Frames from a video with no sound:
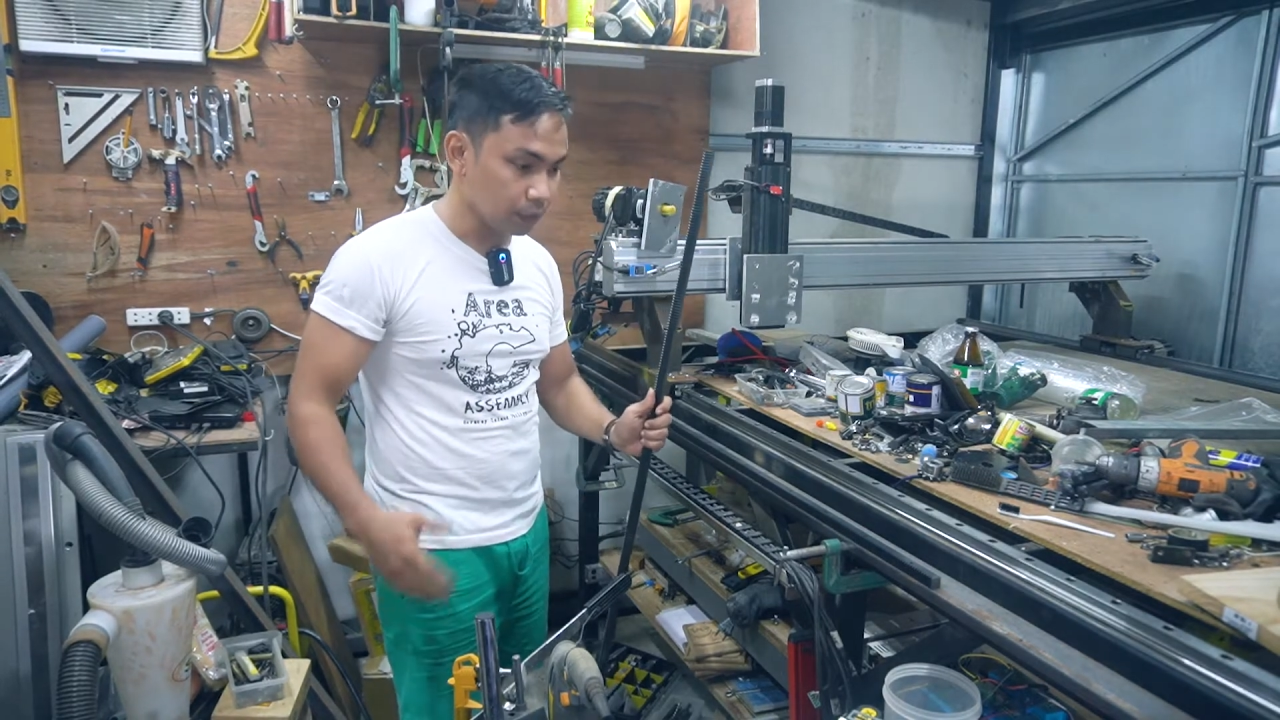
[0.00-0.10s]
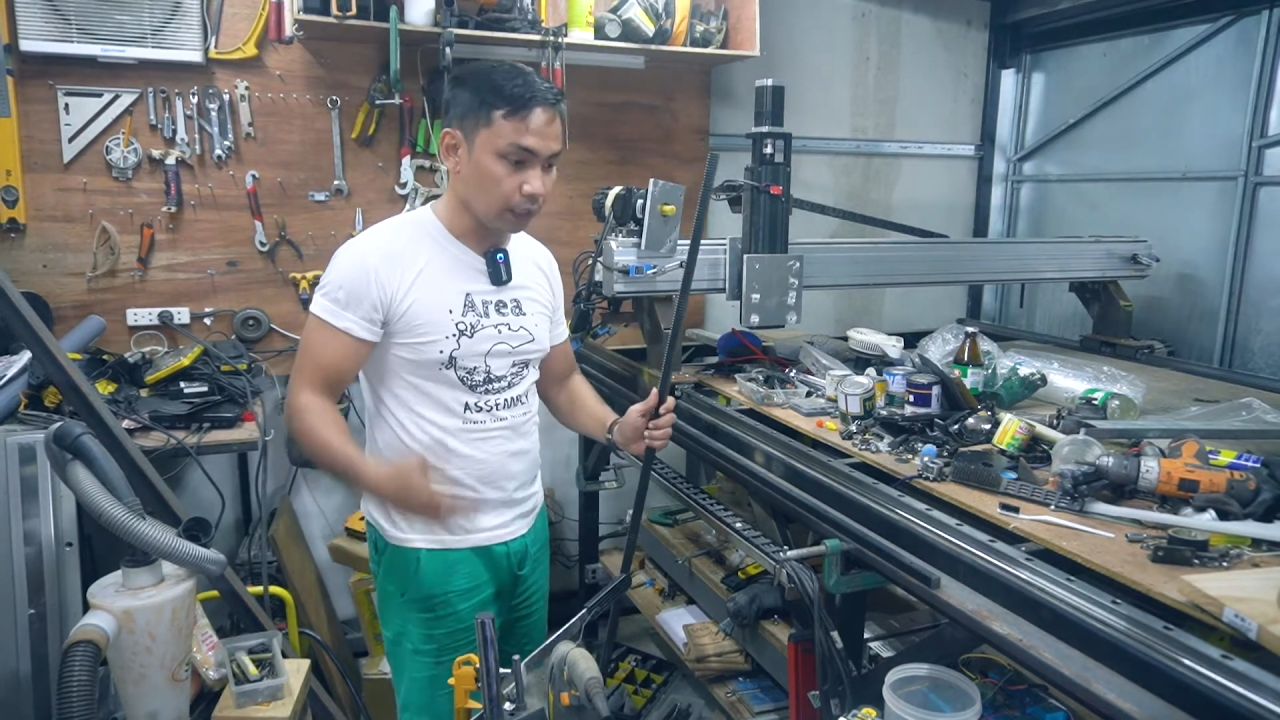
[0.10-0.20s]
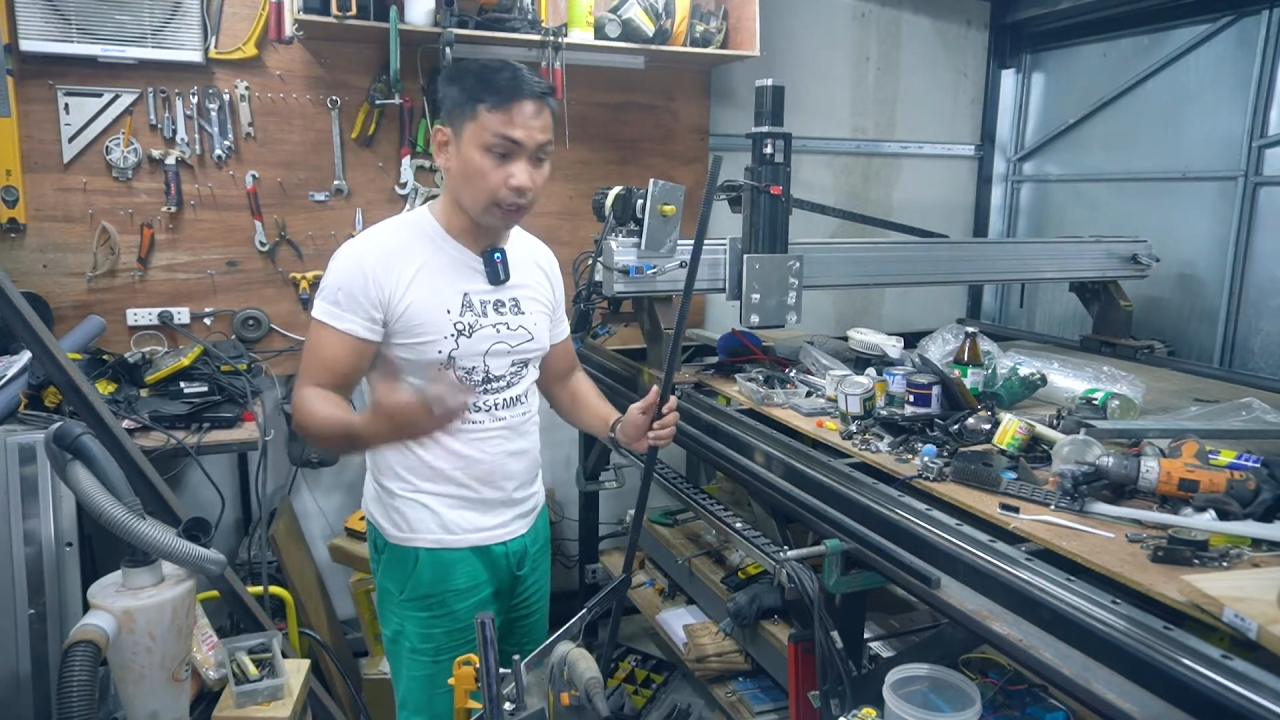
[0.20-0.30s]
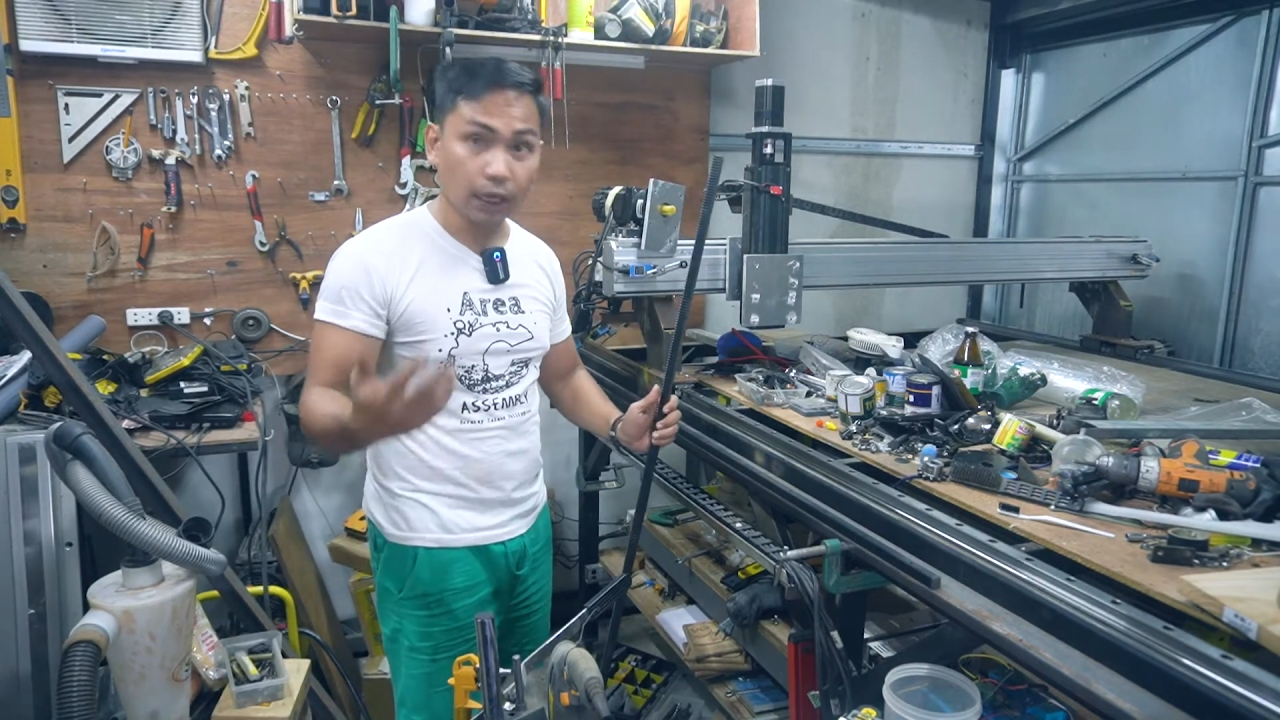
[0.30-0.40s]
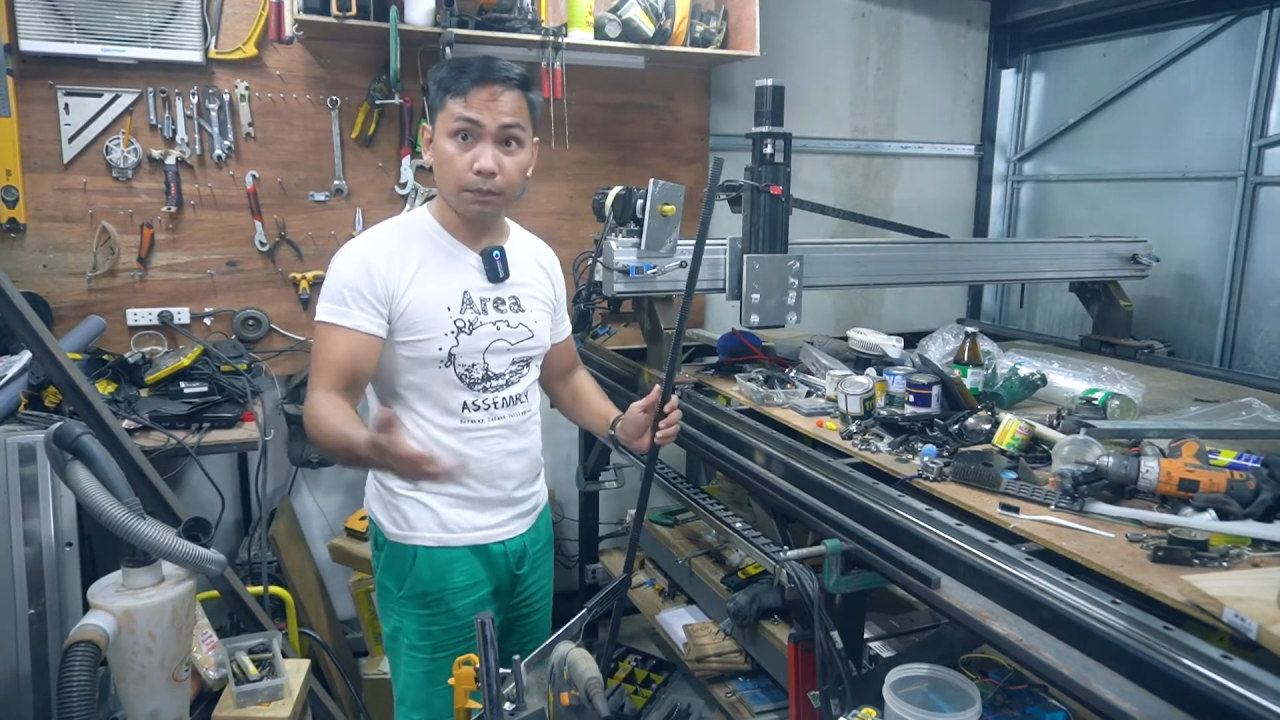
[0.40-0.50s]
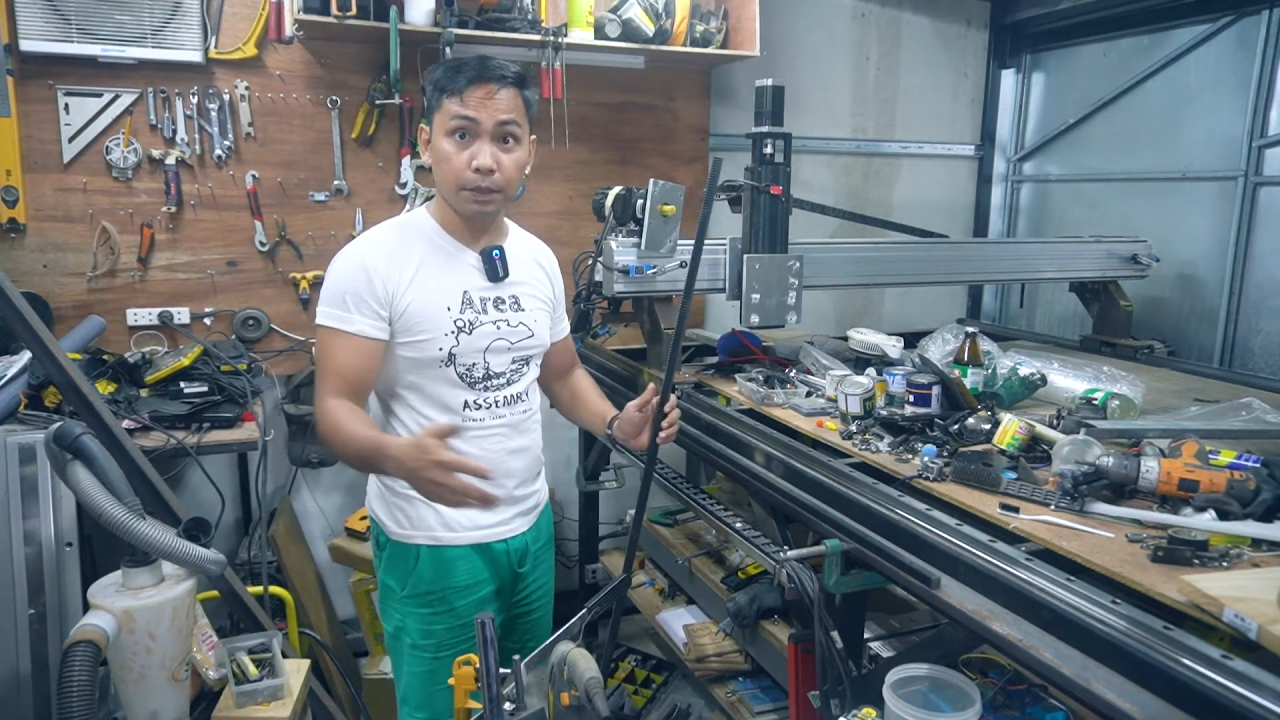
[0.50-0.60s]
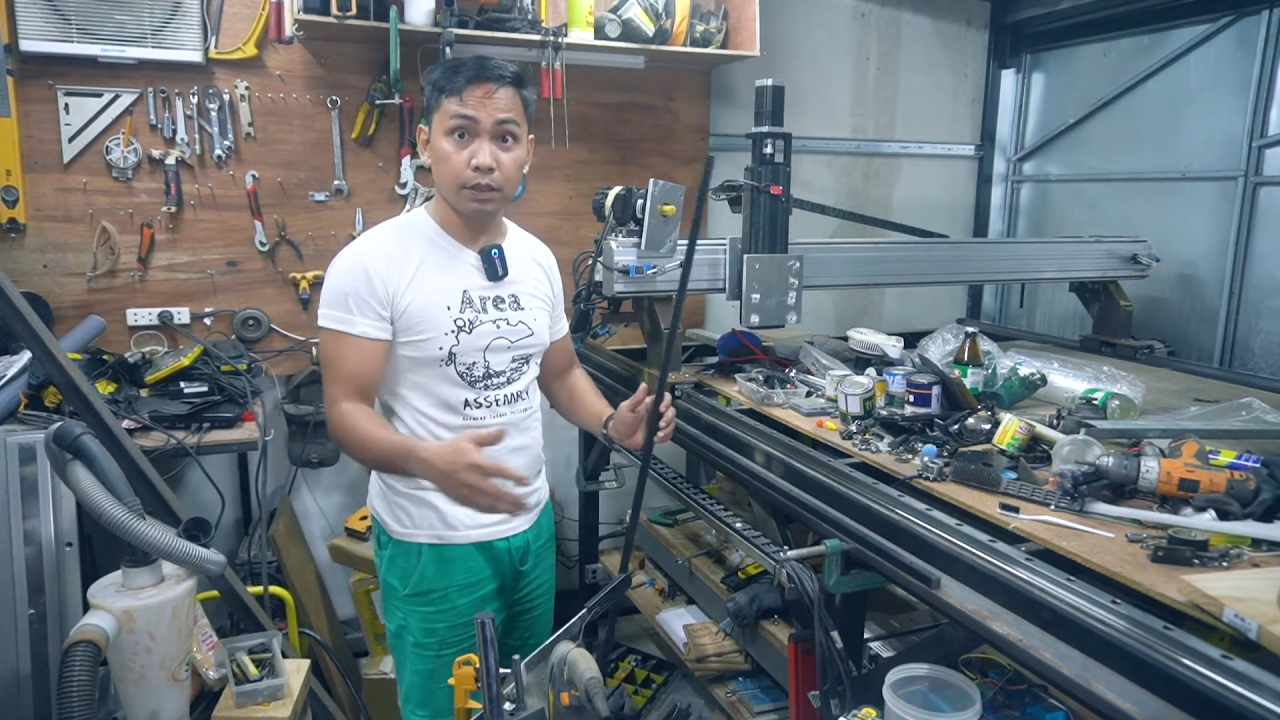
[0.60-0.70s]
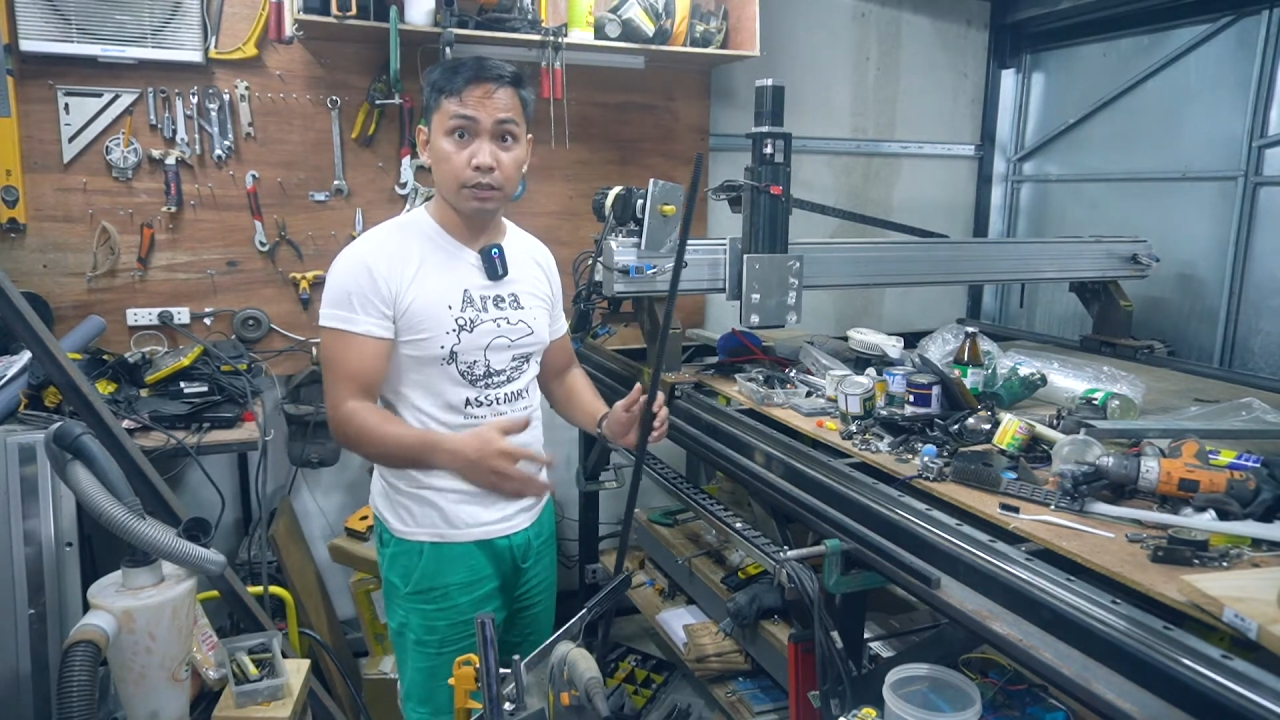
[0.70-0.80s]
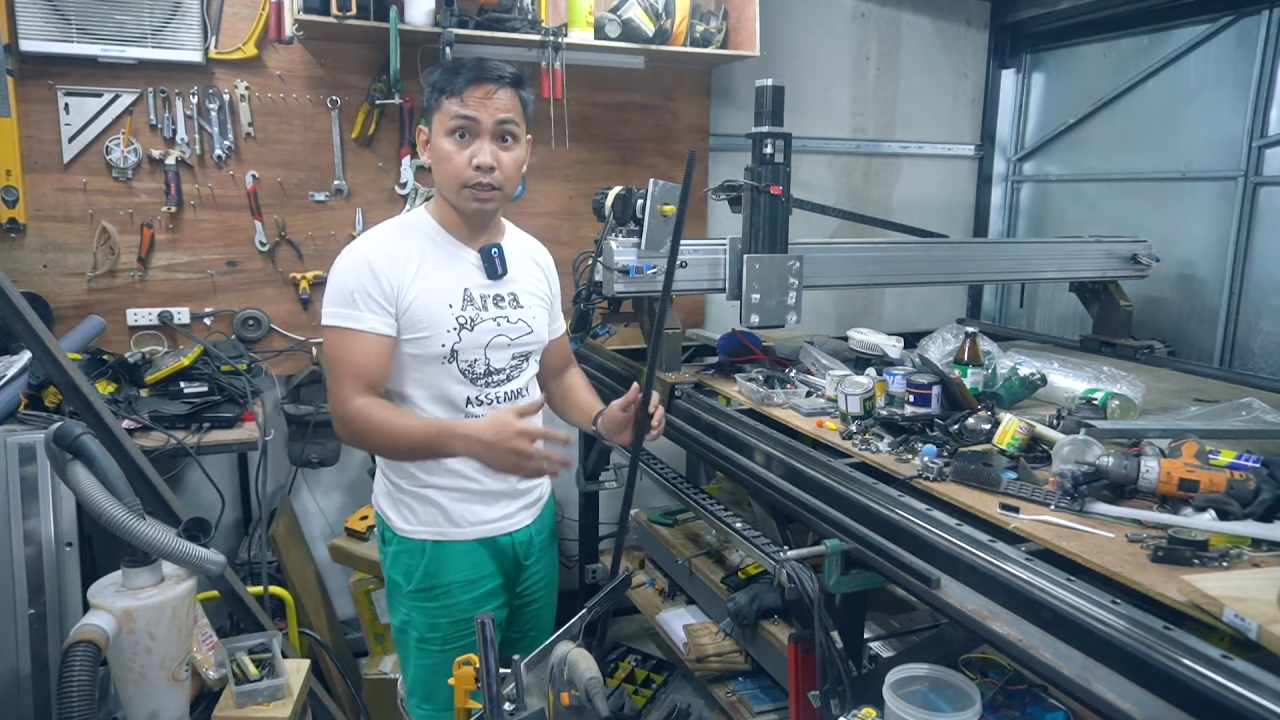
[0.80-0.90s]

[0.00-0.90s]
the rack and pinion